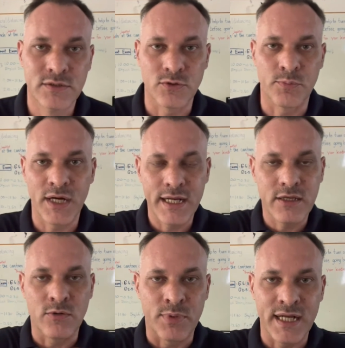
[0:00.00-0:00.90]
So
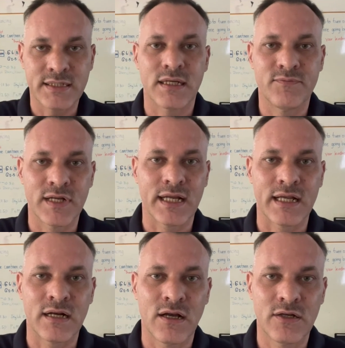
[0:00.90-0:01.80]
brake, you break something
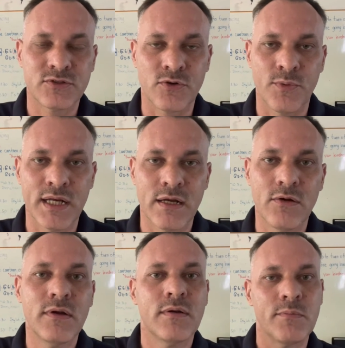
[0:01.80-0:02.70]
like a glass or a
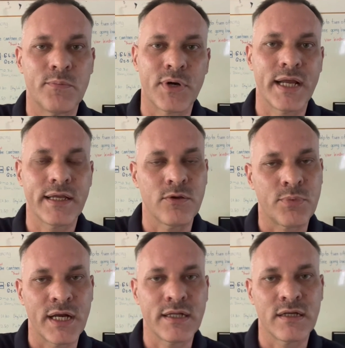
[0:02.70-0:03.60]
window. Brake, you
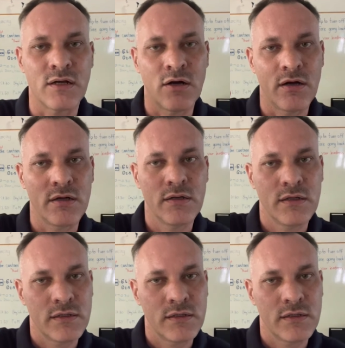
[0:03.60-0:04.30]
break the car.